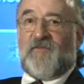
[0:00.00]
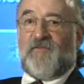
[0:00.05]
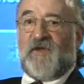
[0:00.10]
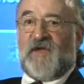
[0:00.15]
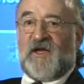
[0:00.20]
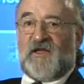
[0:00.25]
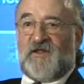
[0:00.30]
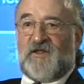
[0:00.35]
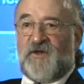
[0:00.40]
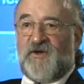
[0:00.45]

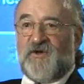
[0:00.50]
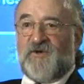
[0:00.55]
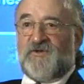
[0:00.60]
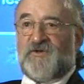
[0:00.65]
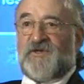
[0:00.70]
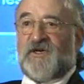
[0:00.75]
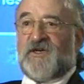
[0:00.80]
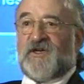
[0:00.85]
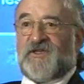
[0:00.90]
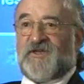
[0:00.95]

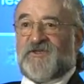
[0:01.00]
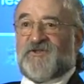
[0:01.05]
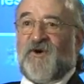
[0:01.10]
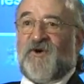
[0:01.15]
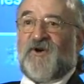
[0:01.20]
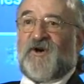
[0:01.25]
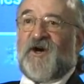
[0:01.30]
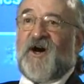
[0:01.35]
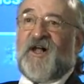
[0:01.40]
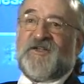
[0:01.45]
include the
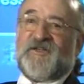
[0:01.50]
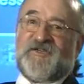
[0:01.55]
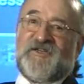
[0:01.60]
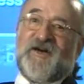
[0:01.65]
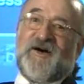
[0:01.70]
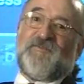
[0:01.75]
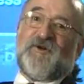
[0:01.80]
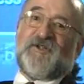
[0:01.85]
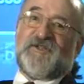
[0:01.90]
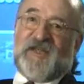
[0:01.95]
so-called
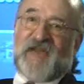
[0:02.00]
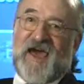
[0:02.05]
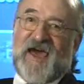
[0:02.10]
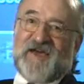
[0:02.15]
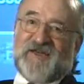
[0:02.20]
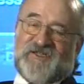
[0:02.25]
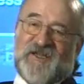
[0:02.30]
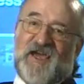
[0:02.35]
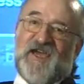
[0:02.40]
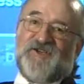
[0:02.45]
double
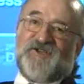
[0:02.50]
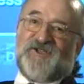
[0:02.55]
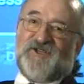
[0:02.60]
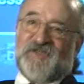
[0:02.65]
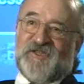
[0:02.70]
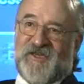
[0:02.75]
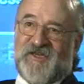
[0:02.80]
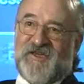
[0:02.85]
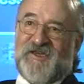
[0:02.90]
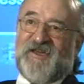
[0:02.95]
taxation
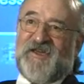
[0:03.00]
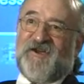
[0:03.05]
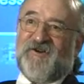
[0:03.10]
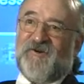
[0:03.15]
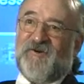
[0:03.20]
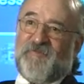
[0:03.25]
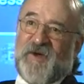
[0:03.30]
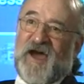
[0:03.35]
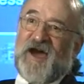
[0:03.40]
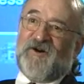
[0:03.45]
that you hear
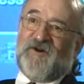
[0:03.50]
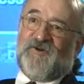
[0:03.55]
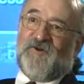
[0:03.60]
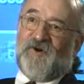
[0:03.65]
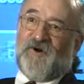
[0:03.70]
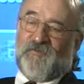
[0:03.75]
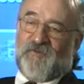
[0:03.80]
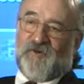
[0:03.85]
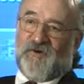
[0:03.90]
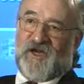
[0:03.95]
about
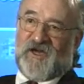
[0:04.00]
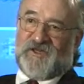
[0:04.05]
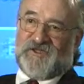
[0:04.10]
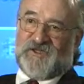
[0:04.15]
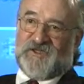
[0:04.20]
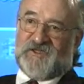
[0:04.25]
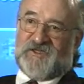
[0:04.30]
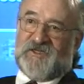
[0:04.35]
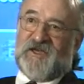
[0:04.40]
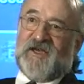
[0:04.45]

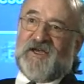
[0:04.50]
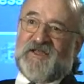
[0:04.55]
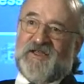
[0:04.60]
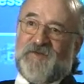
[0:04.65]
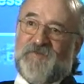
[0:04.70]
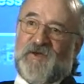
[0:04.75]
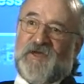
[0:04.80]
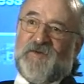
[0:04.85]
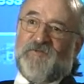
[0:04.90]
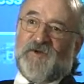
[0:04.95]
corporations
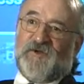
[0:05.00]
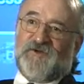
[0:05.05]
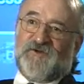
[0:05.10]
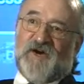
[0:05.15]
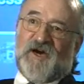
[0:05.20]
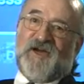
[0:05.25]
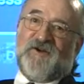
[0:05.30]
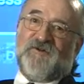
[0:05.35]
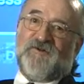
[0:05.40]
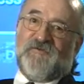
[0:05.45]
that people
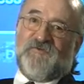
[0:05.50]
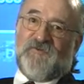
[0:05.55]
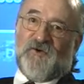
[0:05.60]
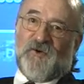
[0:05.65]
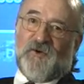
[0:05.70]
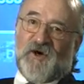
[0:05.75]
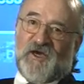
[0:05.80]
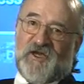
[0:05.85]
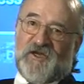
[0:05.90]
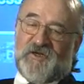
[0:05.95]
try to
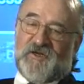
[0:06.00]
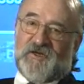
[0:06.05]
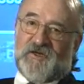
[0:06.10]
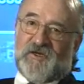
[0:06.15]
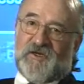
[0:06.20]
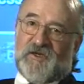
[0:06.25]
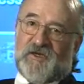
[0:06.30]
avoid.